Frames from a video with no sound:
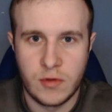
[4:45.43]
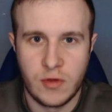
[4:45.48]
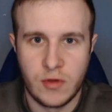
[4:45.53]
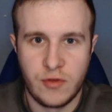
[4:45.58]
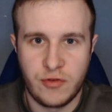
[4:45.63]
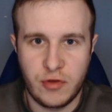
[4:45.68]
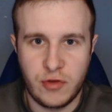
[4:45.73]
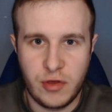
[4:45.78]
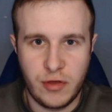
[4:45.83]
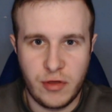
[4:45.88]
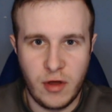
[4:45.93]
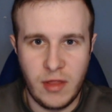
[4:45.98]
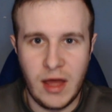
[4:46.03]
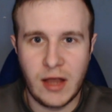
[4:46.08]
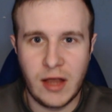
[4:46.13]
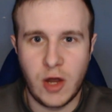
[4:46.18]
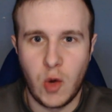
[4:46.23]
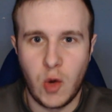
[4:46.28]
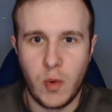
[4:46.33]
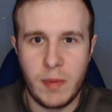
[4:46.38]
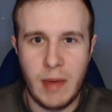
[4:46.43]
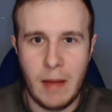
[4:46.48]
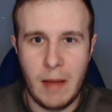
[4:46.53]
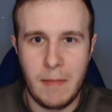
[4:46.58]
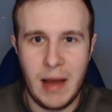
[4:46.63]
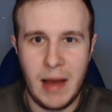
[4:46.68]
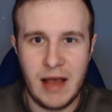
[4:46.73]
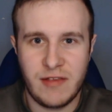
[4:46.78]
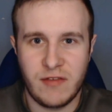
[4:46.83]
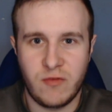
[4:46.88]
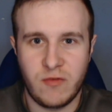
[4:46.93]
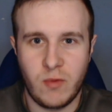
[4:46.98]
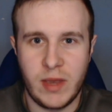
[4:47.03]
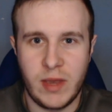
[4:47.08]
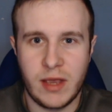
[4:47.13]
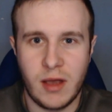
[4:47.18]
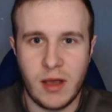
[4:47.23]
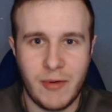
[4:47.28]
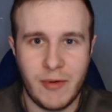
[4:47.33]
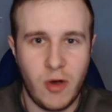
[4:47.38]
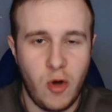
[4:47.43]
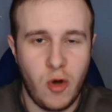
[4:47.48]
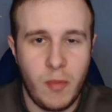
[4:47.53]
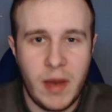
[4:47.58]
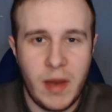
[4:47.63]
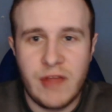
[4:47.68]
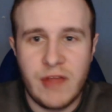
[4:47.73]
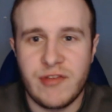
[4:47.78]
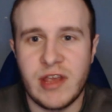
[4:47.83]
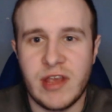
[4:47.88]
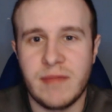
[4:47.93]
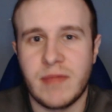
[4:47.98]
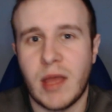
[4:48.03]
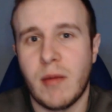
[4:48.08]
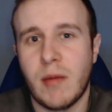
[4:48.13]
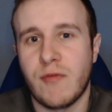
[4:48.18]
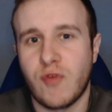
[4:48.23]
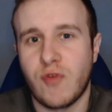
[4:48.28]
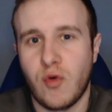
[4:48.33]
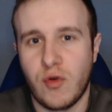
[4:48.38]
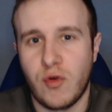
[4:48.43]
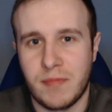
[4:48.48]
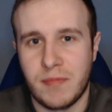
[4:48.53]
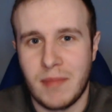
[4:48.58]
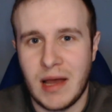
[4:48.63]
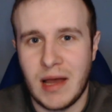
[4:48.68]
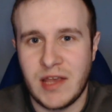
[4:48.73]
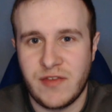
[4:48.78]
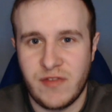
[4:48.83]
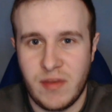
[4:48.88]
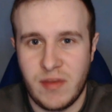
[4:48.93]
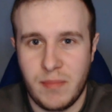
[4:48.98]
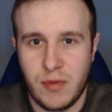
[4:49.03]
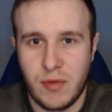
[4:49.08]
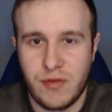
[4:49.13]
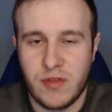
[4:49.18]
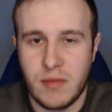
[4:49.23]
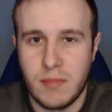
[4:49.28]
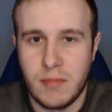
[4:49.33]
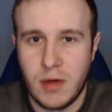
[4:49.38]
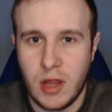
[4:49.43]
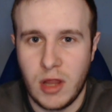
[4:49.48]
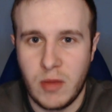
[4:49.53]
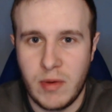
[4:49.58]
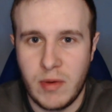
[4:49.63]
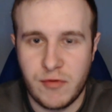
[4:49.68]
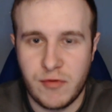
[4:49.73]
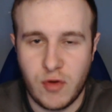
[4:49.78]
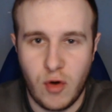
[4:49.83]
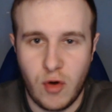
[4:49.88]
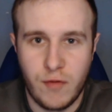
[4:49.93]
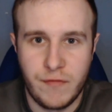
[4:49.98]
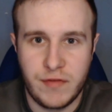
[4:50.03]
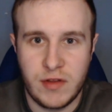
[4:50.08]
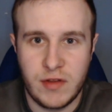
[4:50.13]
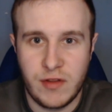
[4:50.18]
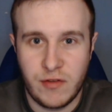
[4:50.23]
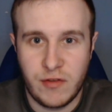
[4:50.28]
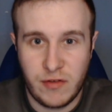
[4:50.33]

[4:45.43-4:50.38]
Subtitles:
So you thought that goal would be a massive wake-up call, but at the same time, of course, massively boosting Motherwell's confidence.